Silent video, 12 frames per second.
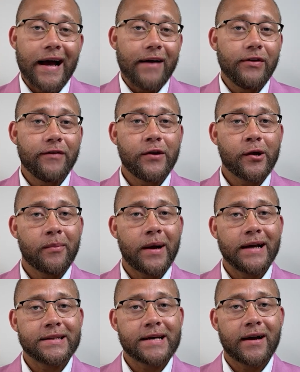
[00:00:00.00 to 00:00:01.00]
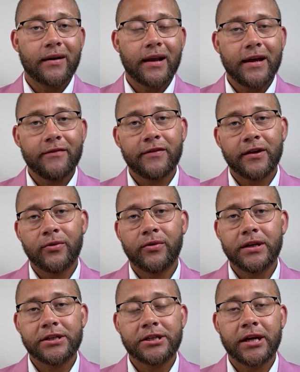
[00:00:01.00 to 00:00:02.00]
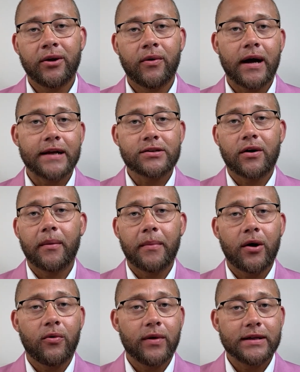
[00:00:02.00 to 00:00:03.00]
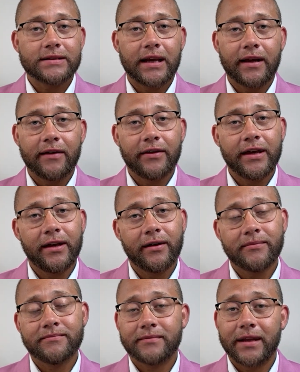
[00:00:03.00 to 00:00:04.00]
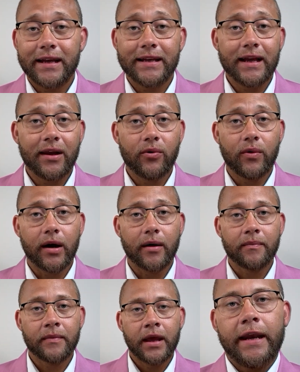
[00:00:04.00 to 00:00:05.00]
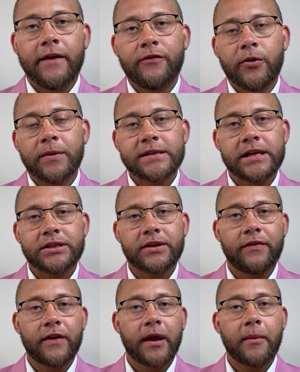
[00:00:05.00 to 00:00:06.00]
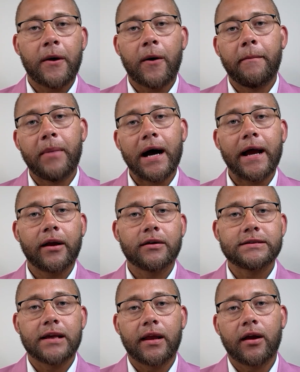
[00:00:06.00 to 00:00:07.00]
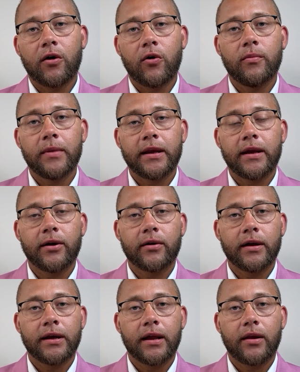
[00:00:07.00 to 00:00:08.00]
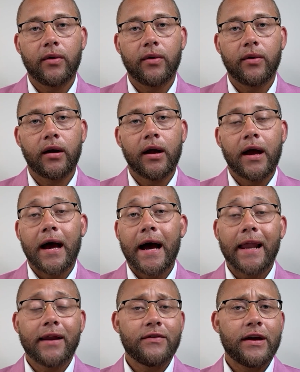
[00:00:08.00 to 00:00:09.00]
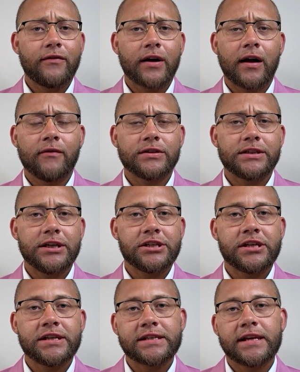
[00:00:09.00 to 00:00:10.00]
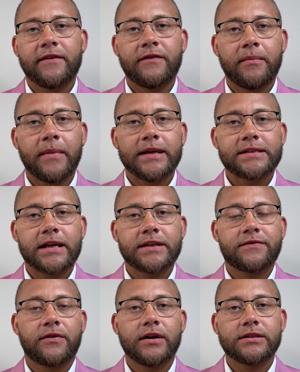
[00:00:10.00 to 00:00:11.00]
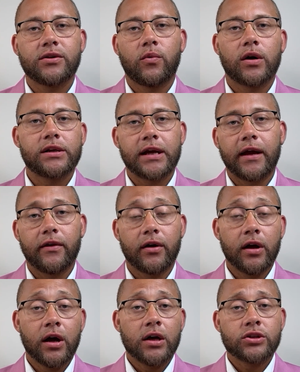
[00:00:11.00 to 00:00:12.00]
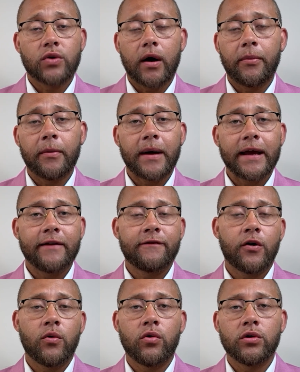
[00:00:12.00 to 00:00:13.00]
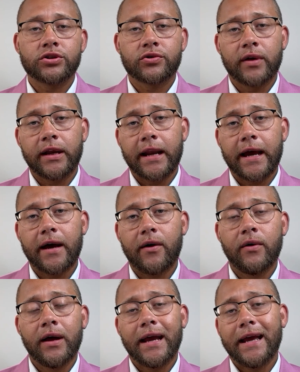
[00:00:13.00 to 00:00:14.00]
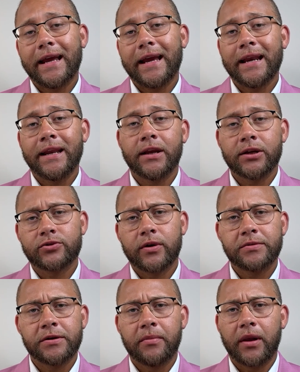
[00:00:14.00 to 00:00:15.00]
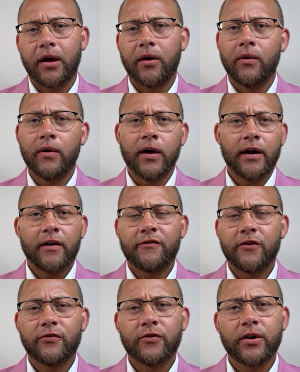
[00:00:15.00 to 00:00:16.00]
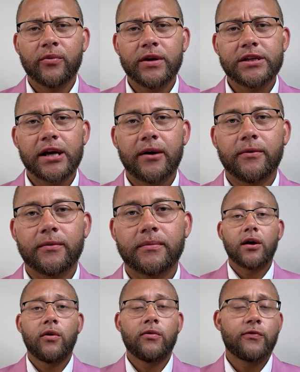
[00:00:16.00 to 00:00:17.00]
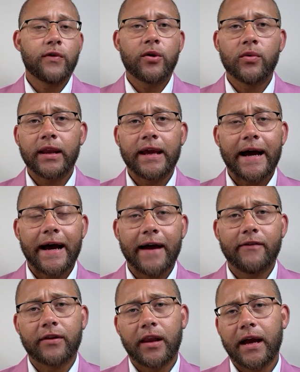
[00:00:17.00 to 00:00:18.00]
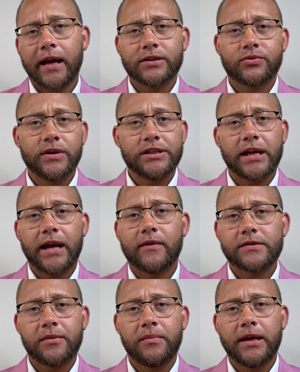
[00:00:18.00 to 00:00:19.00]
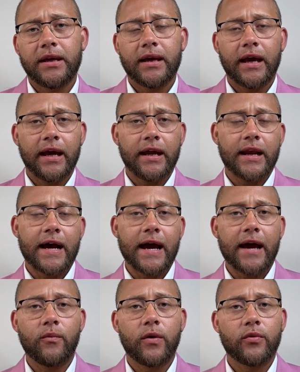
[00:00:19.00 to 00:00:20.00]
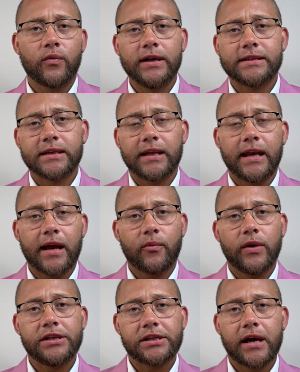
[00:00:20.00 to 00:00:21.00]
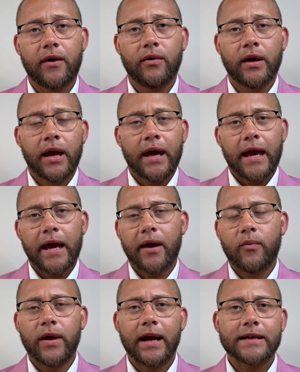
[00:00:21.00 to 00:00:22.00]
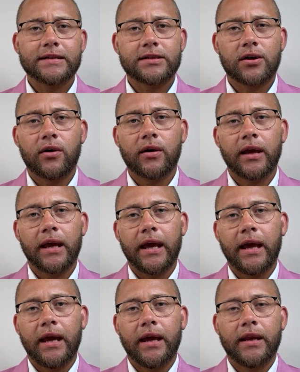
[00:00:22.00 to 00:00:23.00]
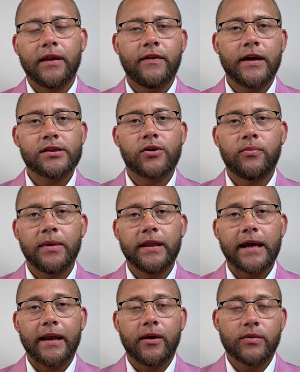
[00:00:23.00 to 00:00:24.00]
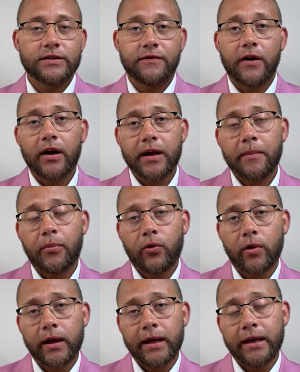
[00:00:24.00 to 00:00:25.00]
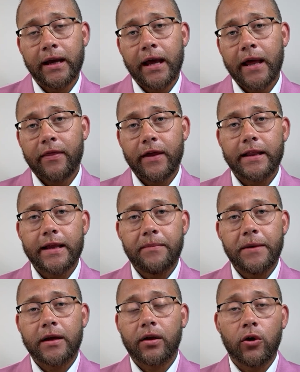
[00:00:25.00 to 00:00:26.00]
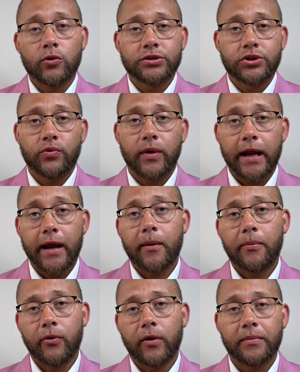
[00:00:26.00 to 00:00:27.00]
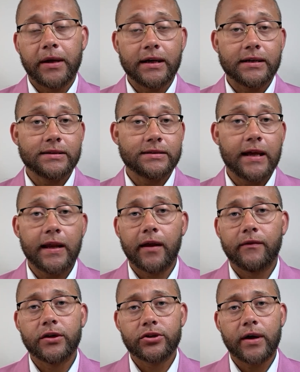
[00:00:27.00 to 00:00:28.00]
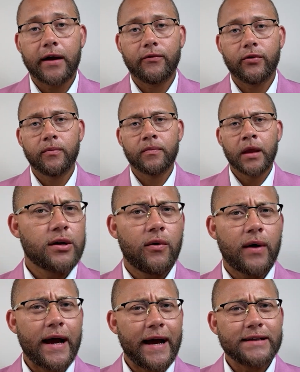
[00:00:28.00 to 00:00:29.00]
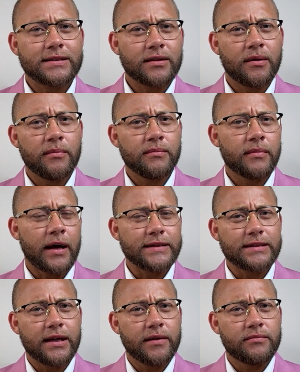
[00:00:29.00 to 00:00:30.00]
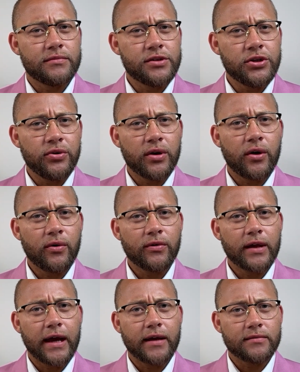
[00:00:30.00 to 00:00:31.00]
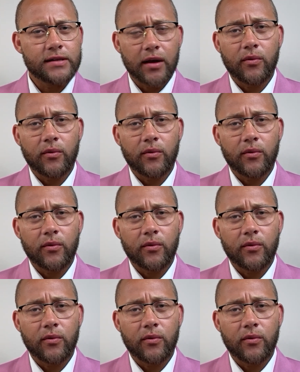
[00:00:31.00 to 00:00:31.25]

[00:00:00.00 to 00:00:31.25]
I've lived here my entire life, and on this channel, I talk about what it's like living here in Delaware. And if you're potentially thinking about buying or selling a home in here in Delaware, I'd love to have a conversation to see if it made sense for us to work together. So I'll put my info on screen now and again in the description below. Feel free to reach out. So frequently I have clients reaching out to me, and I had one recently that reached out and we got to talking, and they told me that it was very important that they be close to an airport because they love to travel. So I asked them, I said, do you know that